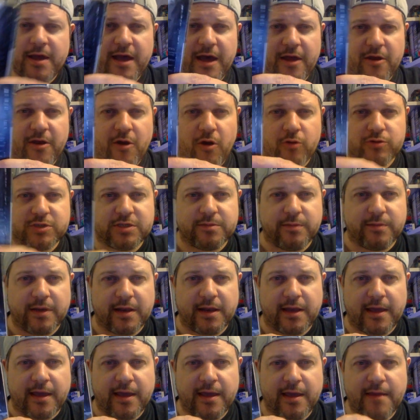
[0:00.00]
and
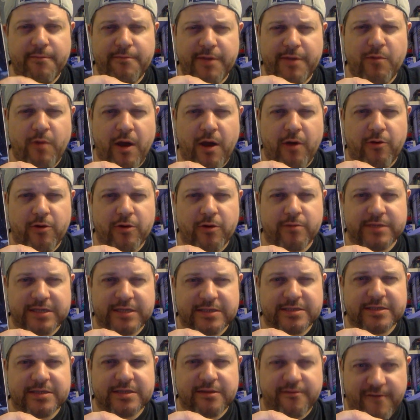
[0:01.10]
ultimately be welcomed
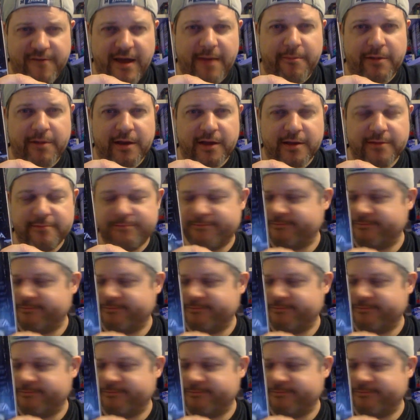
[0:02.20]
into the family.